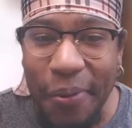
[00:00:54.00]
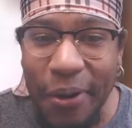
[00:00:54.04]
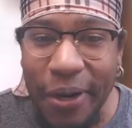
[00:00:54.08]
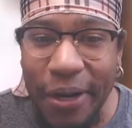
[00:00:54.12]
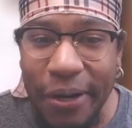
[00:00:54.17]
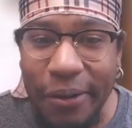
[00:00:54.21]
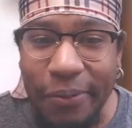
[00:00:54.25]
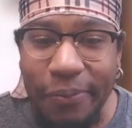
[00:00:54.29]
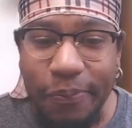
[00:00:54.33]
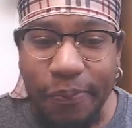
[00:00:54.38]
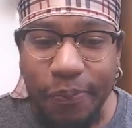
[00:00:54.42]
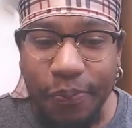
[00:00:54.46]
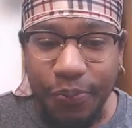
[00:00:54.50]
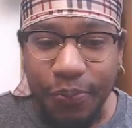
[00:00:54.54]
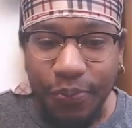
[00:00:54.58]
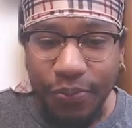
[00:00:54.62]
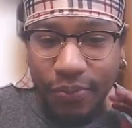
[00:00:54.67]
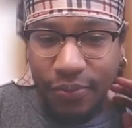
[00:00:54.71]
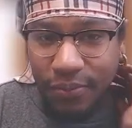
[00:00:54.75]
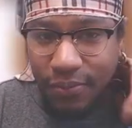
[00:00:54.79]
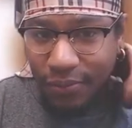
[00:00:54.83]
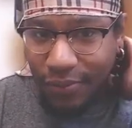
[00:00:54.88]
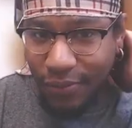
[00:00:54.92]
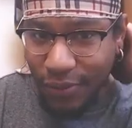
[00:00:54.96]
So
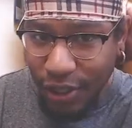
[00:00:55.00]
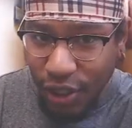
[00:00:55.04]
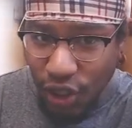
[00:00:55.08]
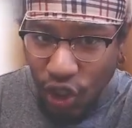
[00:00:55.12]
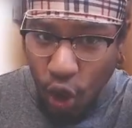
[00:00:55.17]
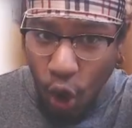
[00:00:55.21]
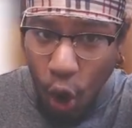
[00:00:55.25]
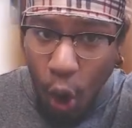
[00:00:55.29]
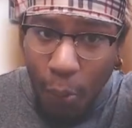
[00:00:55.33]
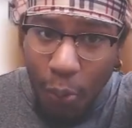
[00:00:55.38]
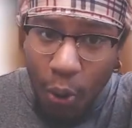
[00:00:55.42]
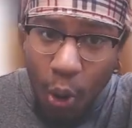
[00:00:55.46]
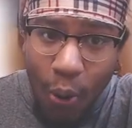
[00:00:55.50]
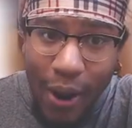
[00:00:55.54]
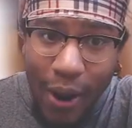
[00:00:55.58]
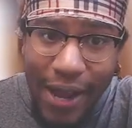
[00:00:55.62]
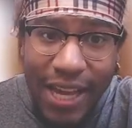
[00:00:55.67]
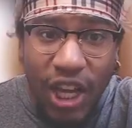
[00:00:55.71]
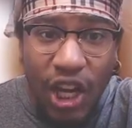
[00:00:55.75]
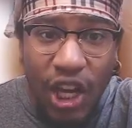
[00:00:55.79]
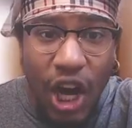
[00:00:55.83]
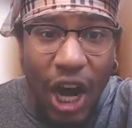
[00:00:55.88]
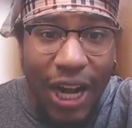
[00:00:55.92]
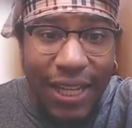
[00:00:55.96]

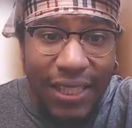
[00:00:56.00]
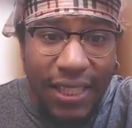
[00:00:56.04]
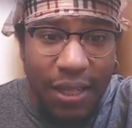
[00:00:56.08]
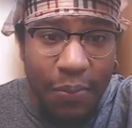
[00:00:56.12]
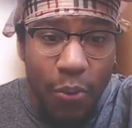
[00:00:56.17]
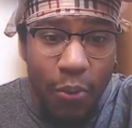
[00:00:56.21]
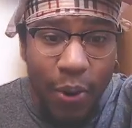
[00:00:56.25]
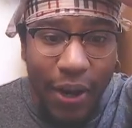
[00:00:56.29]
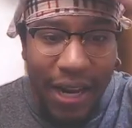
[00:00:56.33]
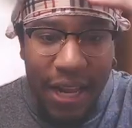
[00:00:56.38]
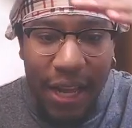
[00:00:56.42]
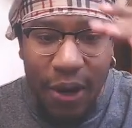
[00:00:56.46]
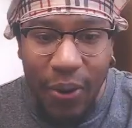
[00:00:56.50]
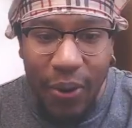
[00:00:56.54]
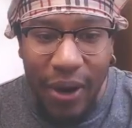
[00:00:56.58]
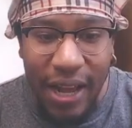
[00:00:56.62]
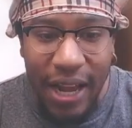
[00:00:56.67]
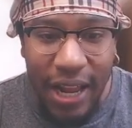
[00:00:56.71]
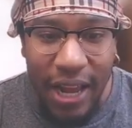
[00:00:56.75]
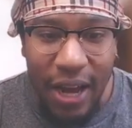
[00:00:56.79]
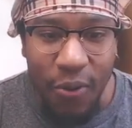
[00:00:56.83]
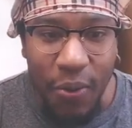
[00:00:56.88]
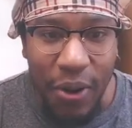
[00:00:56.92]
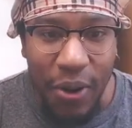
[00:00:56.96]
homeboy cuts them with
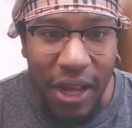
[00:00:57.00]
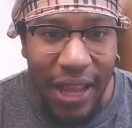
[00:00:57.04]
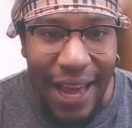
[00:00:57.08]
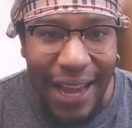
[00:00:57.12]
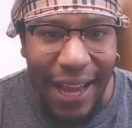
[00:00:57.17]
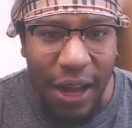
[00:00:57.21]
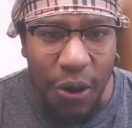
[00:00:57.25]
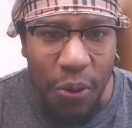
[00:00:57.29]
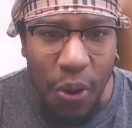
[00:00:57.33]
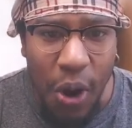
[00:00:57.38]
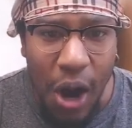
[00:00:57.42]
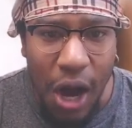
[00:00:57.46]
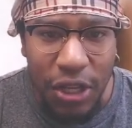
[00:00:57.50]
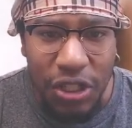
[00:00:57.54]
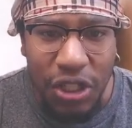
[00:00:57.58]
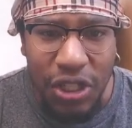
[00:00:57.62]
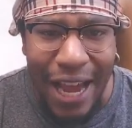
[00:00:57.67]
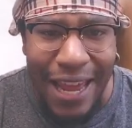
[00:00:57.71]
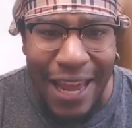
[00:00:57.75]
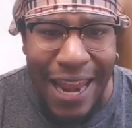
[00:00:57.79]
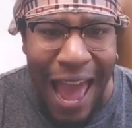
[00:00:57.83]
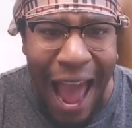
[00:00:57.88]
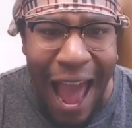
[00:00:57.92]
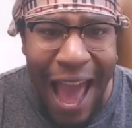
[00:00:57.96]

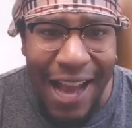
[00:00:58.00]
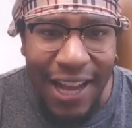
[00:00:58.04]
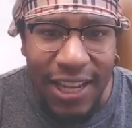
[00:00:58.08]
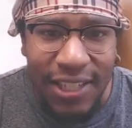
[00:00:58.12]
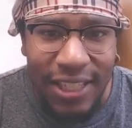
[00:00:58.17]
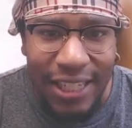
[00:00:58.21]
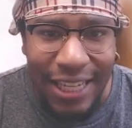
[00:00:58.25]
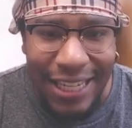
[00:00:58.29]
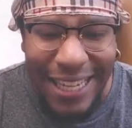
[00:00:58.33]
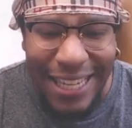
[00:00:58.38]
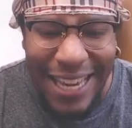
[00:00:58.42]
an axe.